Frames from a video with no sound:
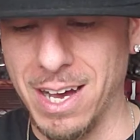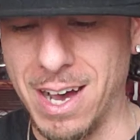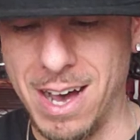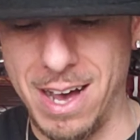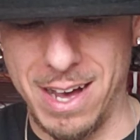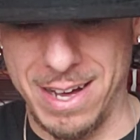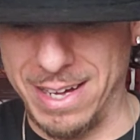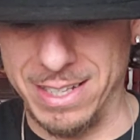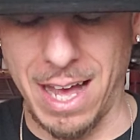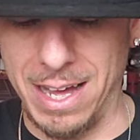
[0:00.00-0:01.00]

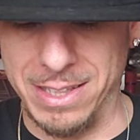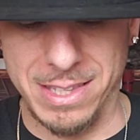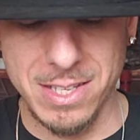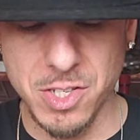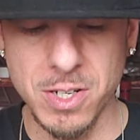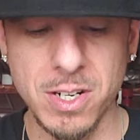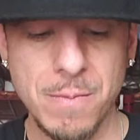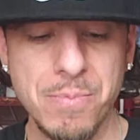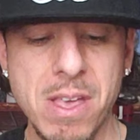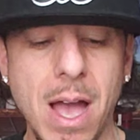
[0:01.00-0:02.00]
Uh, I These are,
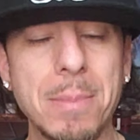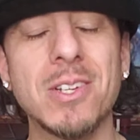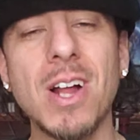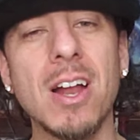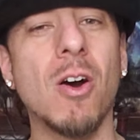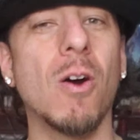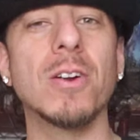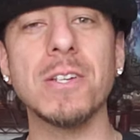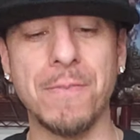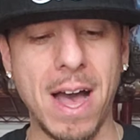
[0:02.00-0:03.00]
I mean, they're not
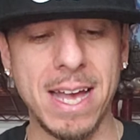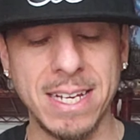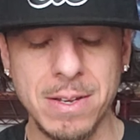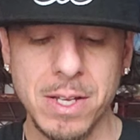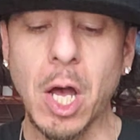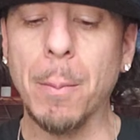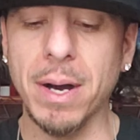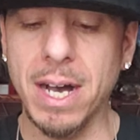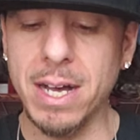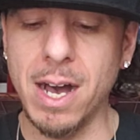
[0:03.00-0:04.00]
hard to find,
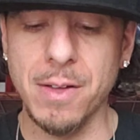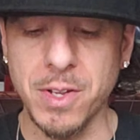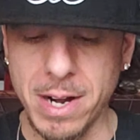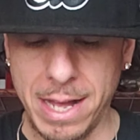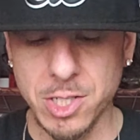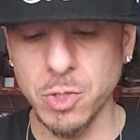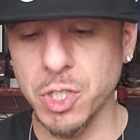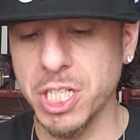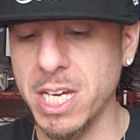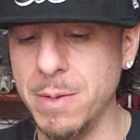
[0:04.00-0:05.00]
but uh, they're not too
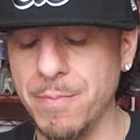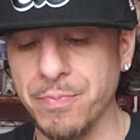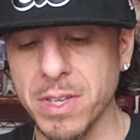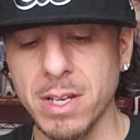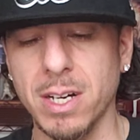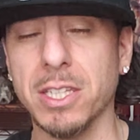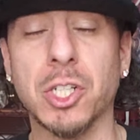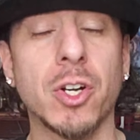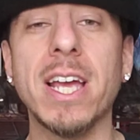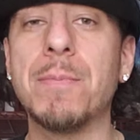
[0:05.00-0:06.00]
cheap. Uh, the
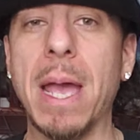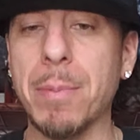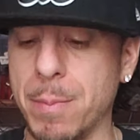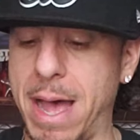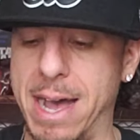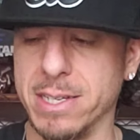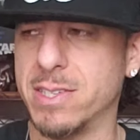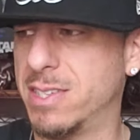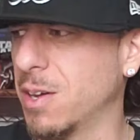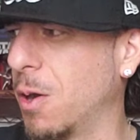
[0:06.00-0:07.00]
trade
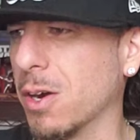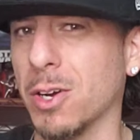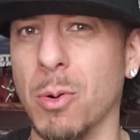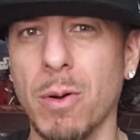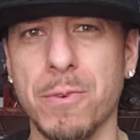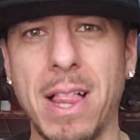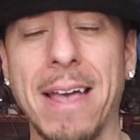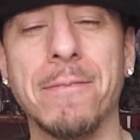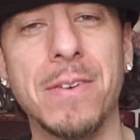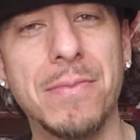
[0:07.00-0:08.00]
paperbacks are going for
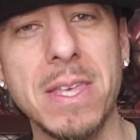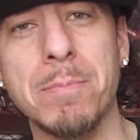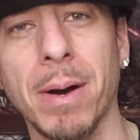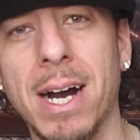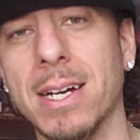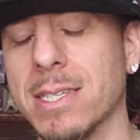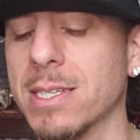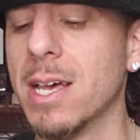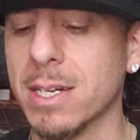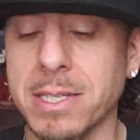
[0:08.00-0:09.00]
like 50 bucks
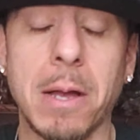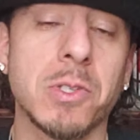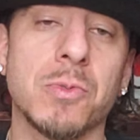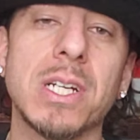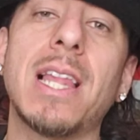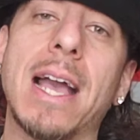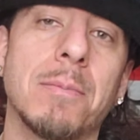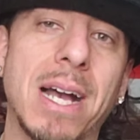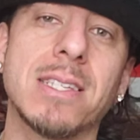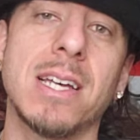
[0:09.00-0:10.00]
because I was like,
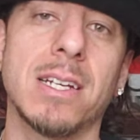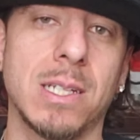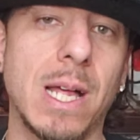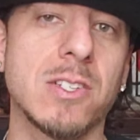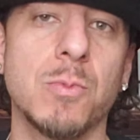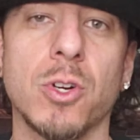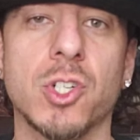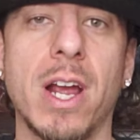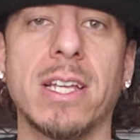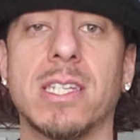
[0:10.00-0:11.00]
my son collects more
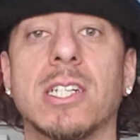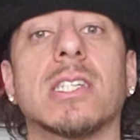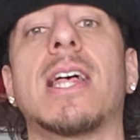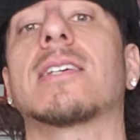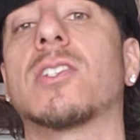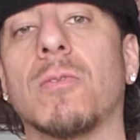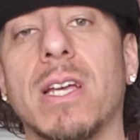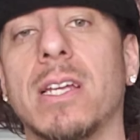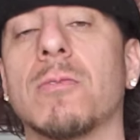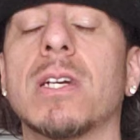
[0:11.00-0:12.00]
trades. He just likes to
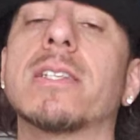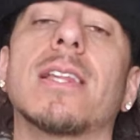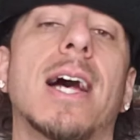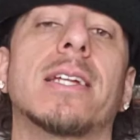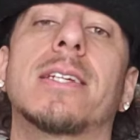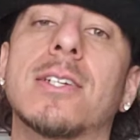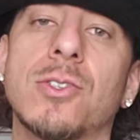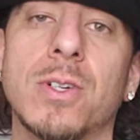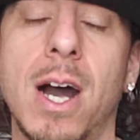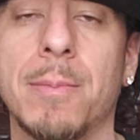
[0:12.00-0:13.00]
read. He reads a lot of
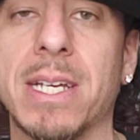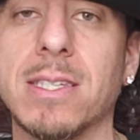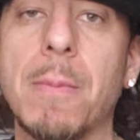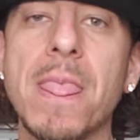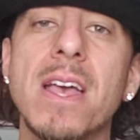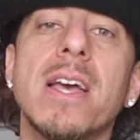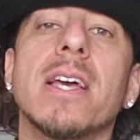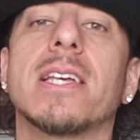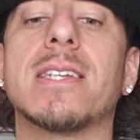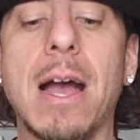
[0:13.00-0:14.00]
digital comics.
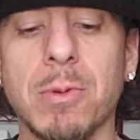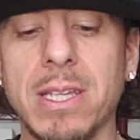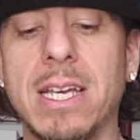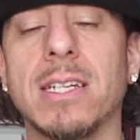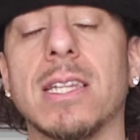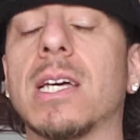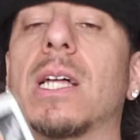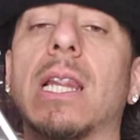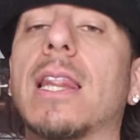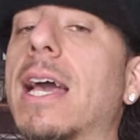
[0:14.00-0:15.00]
He's not really into the
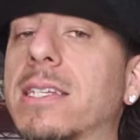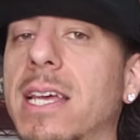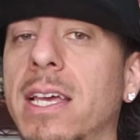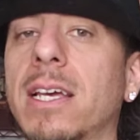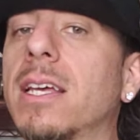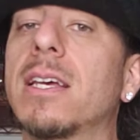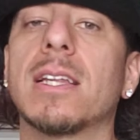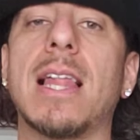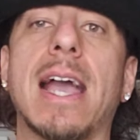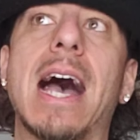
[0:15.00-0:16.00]
collecting,
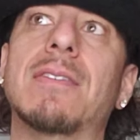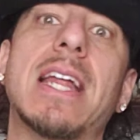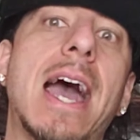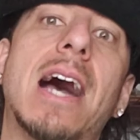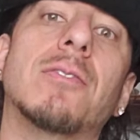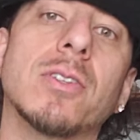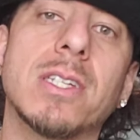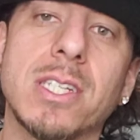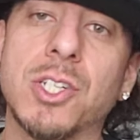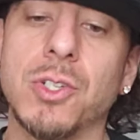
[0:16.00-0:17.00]
like having to have all
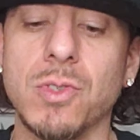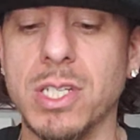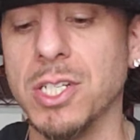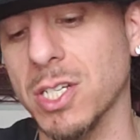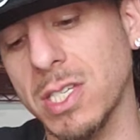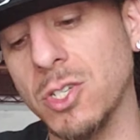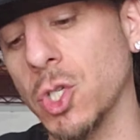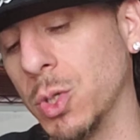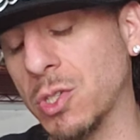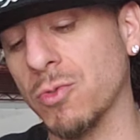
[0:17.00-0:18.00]
these issues. He just
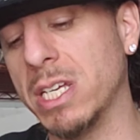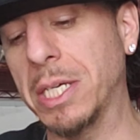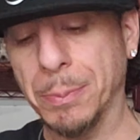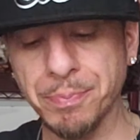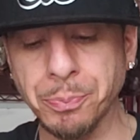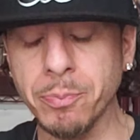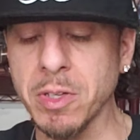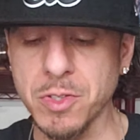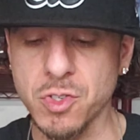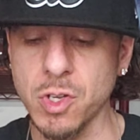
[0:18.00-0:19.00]
enjoys reading.
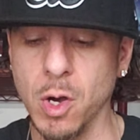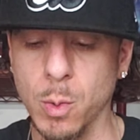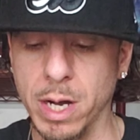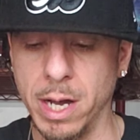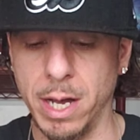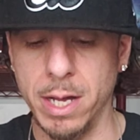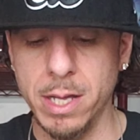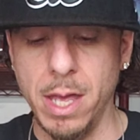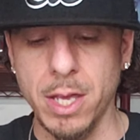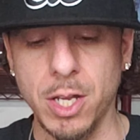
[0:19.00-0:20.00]
So, uh,
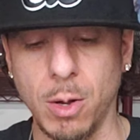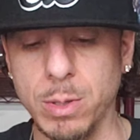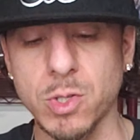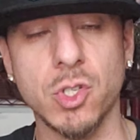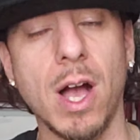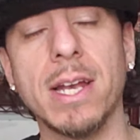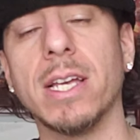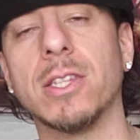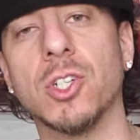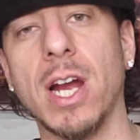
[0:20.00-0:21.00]
you know, he was trying to
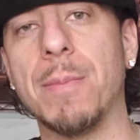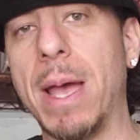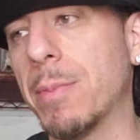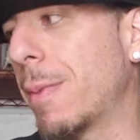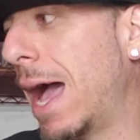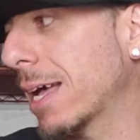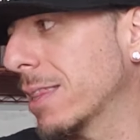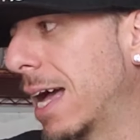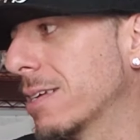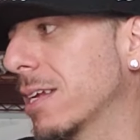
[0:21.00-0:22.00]
get the trade paperback.
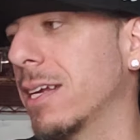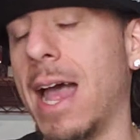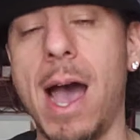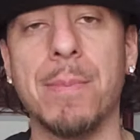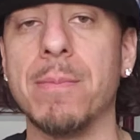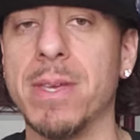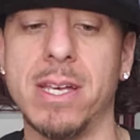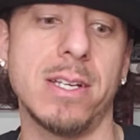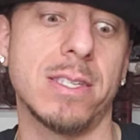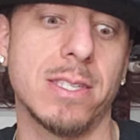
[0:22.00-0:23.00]
That didn't happen
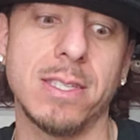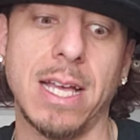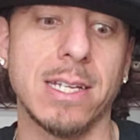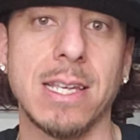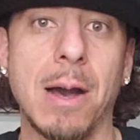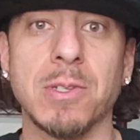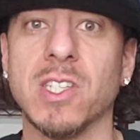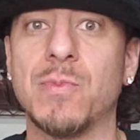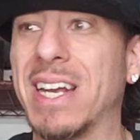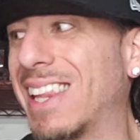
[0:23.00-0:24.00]
because, like I said, I wasn't
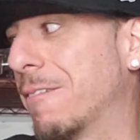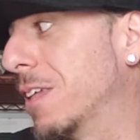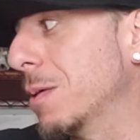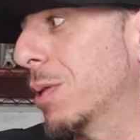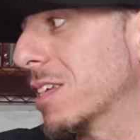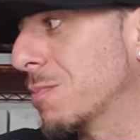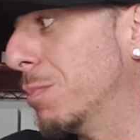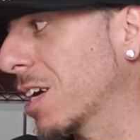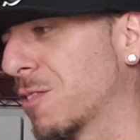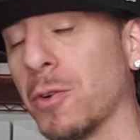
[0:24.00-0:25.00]
spending like 50 plus
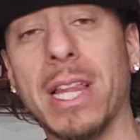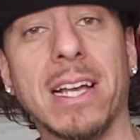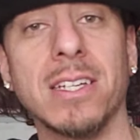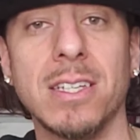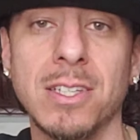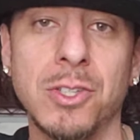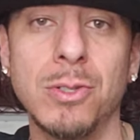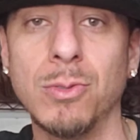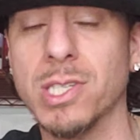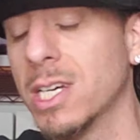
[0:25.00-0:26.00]
bucks for like a
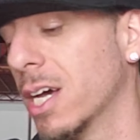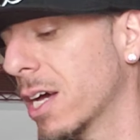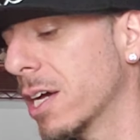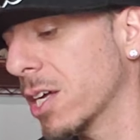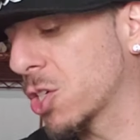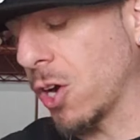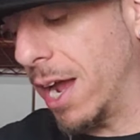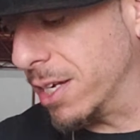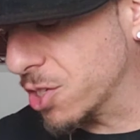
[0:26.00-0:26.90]
used trade.